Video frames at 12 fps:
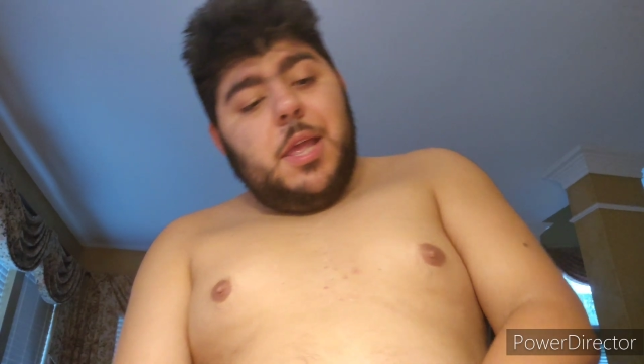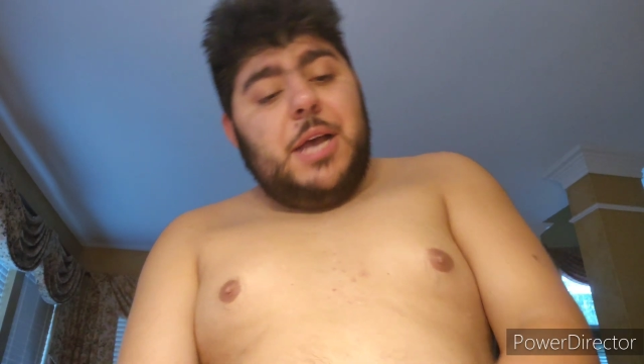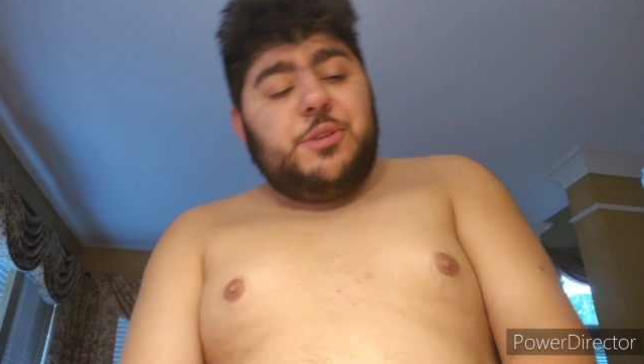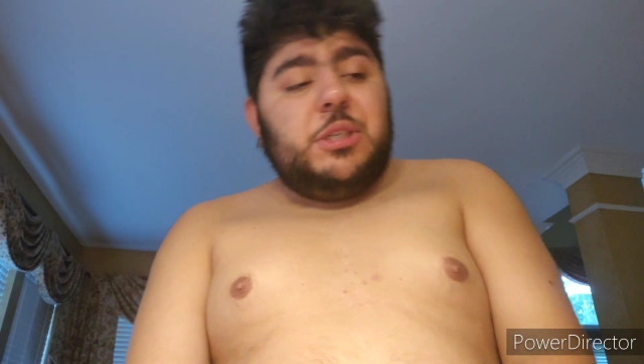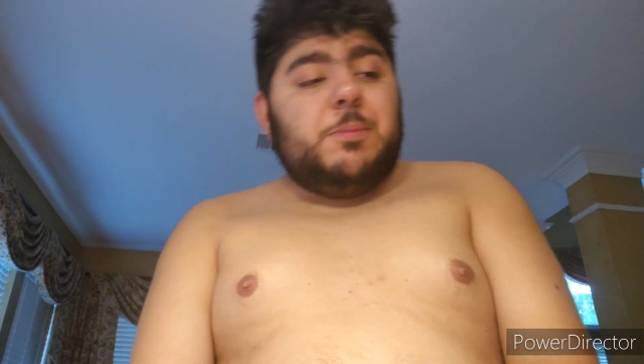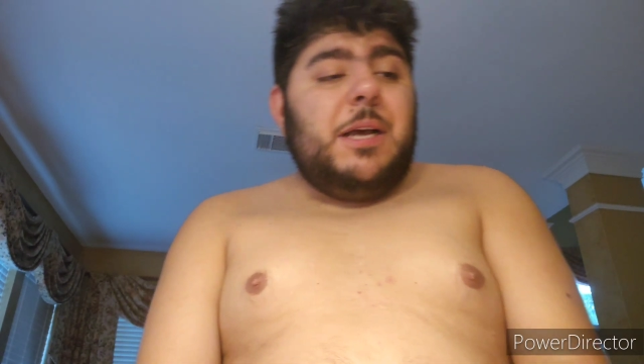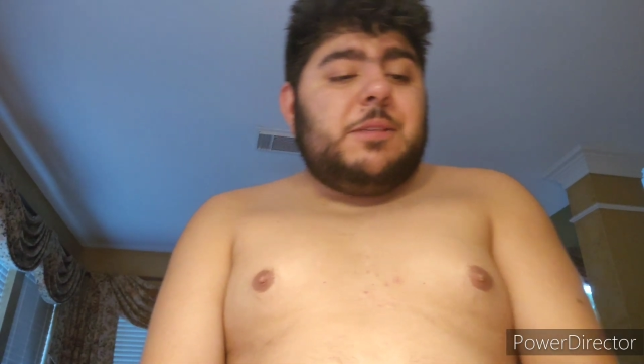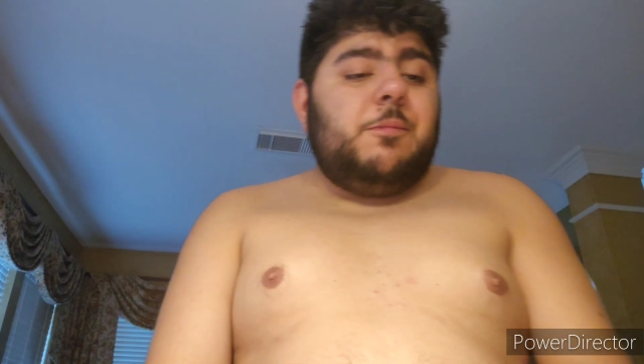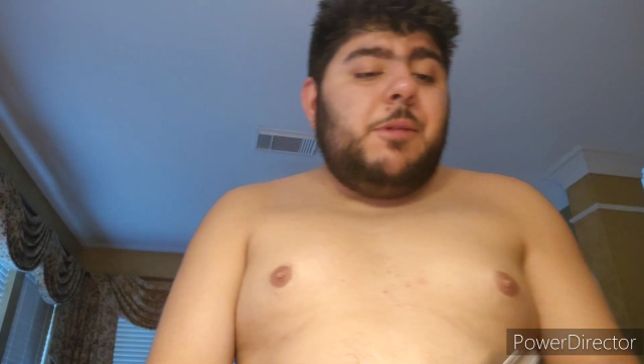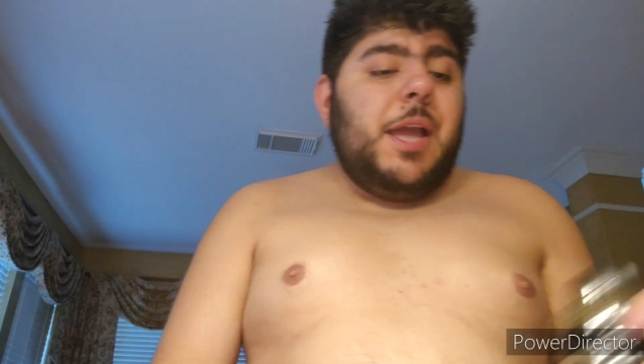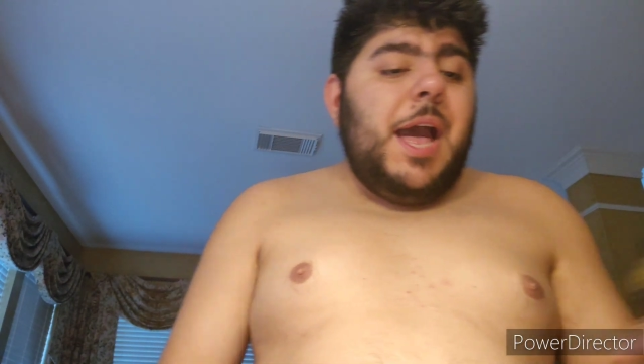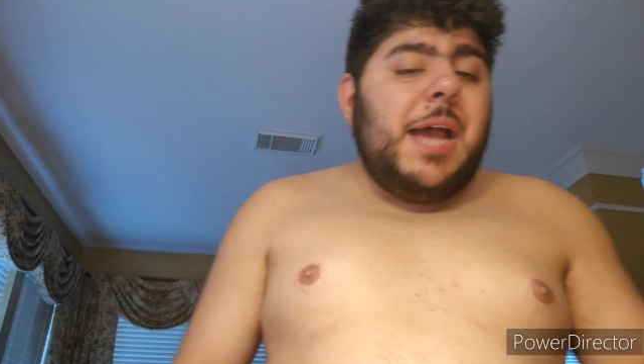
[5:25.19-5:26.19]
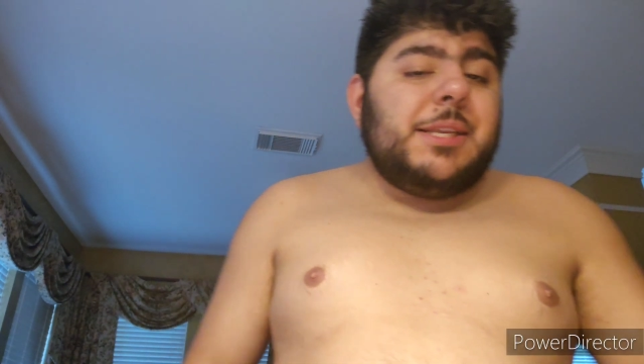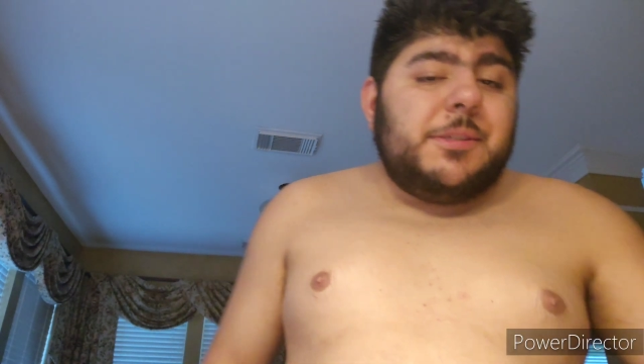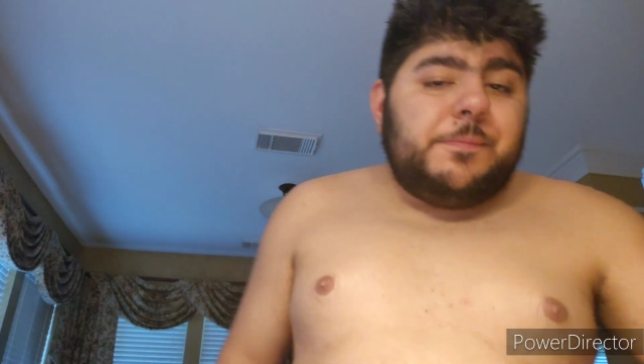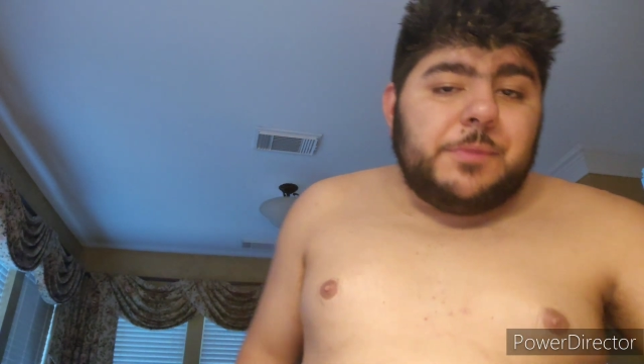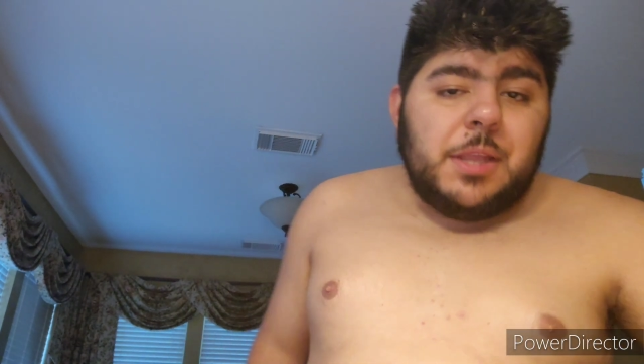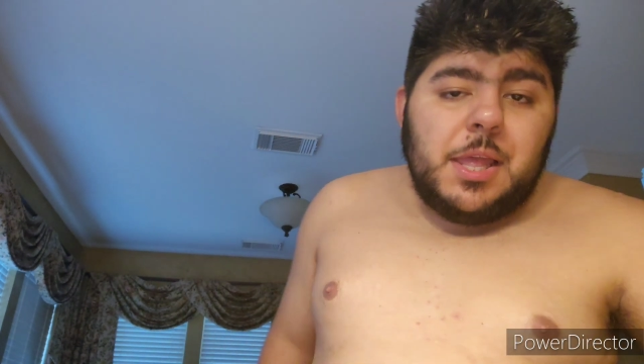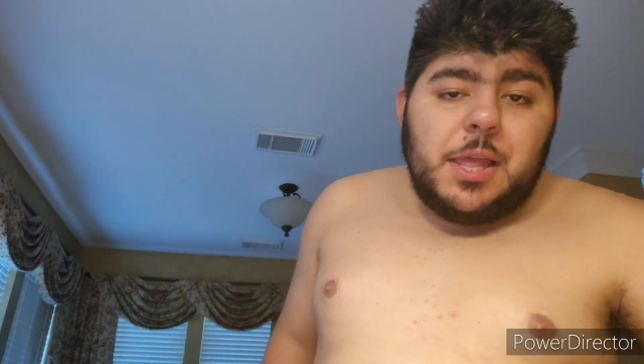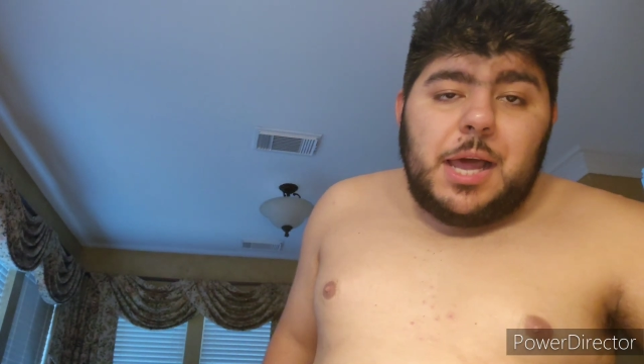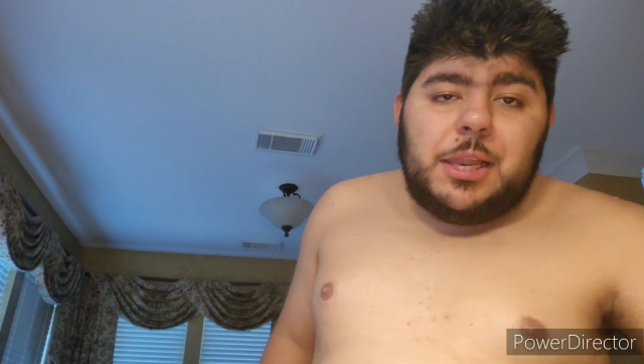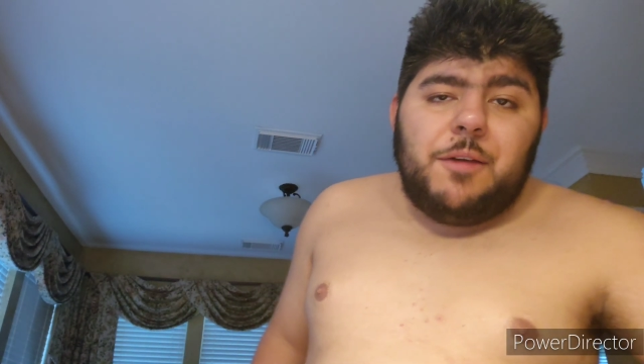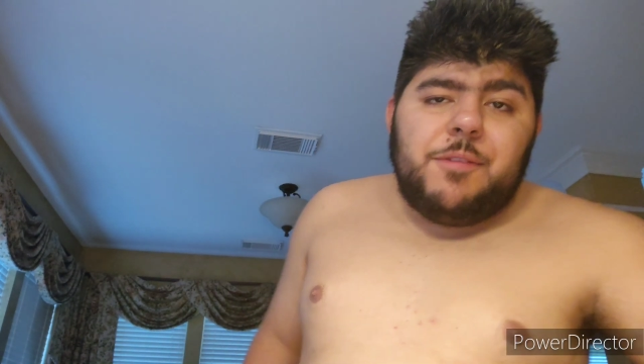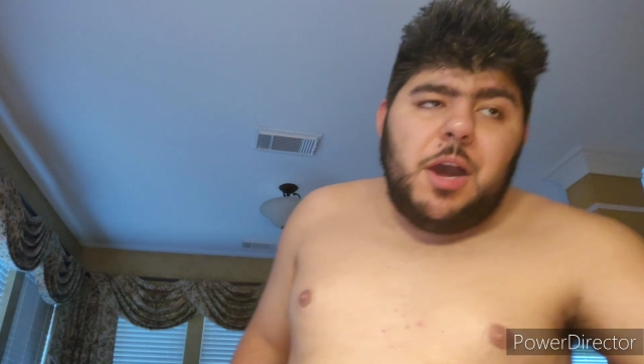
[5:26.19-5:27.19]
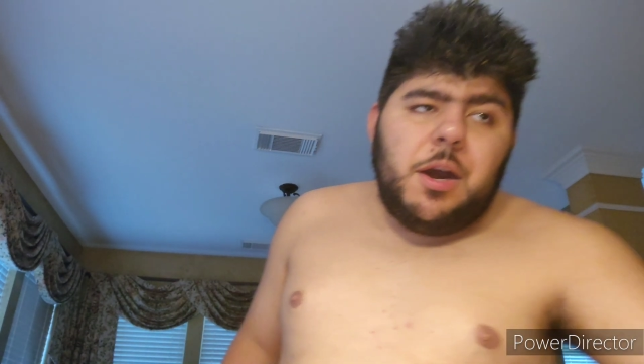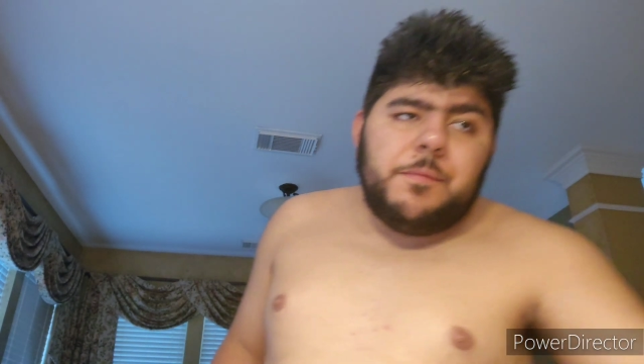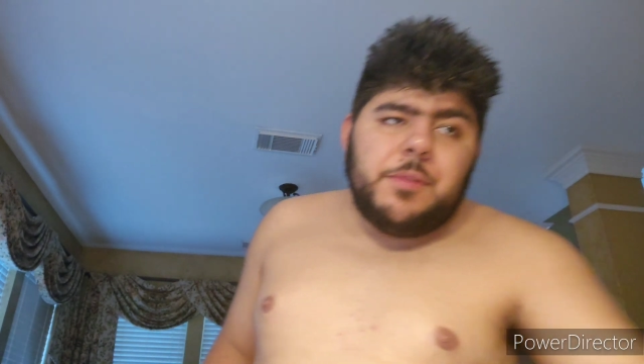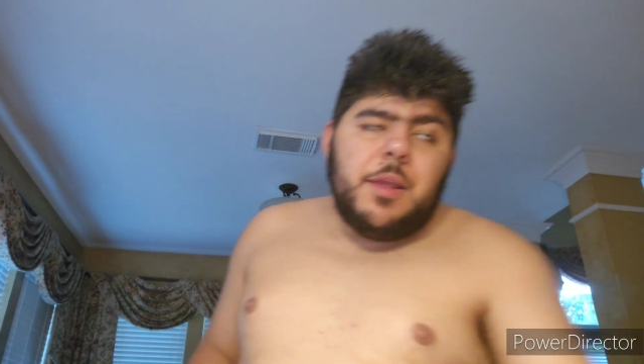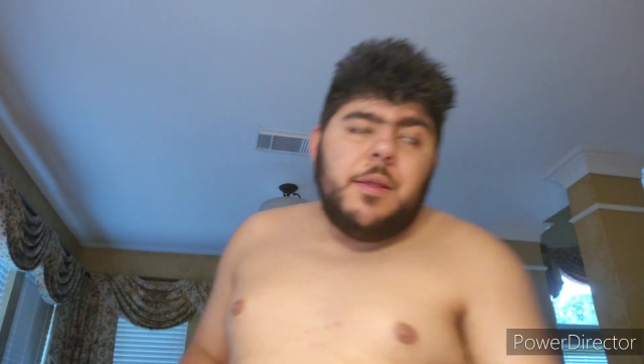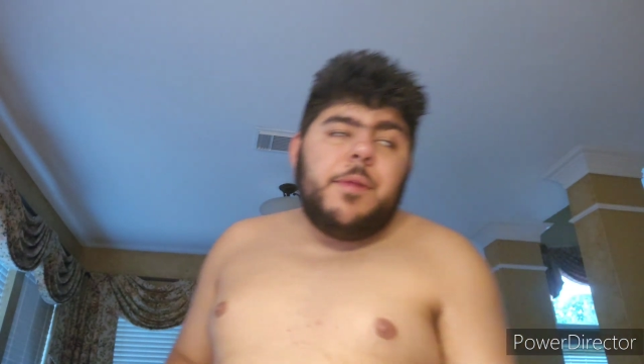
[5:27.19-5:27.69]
as soon as possible. But guys, I love y'all.